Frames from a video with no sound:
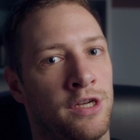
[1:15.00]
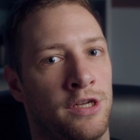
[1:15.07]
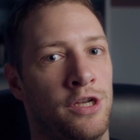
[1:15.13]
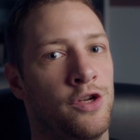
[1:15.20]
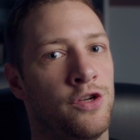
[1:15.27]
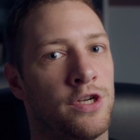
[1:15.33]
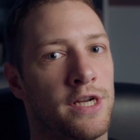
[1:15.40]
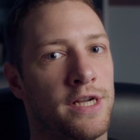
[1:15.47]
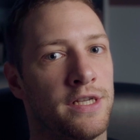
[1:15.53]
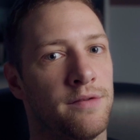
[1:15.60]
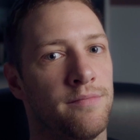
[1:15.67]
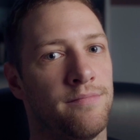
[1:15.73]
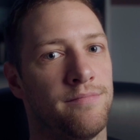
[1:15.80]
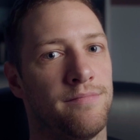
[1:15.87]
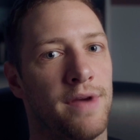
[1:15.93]
usually
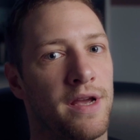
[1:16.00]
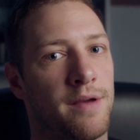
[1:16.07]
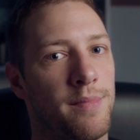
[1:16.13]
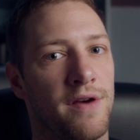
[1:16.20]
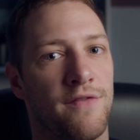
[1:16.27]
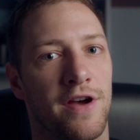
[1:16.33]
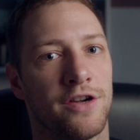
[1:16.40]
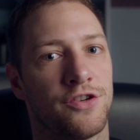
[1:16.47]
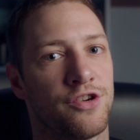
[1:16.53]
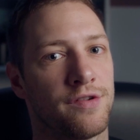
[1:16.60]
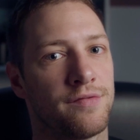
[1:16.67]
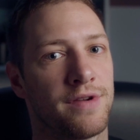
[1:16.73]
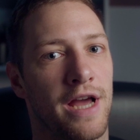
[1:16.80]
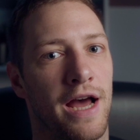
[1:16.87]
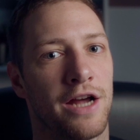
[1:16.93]
to make a bit of
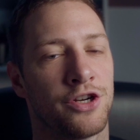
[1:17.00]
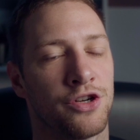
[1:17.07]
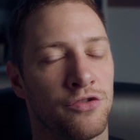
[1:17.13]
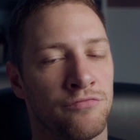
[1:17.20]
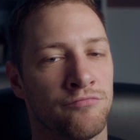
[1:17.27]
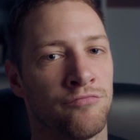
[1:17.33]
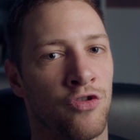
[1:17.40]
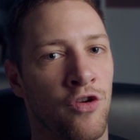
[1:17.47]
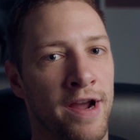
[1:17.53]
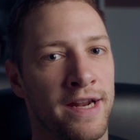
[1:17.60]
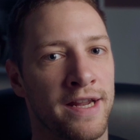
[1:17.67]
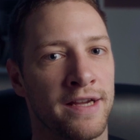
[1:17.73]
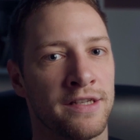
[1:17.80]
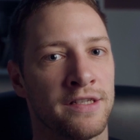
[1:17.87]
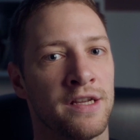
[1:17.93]
extra cash on
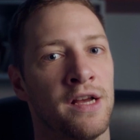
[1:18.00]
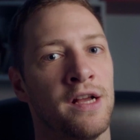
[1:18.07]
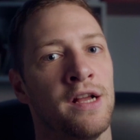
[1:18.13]
gradings.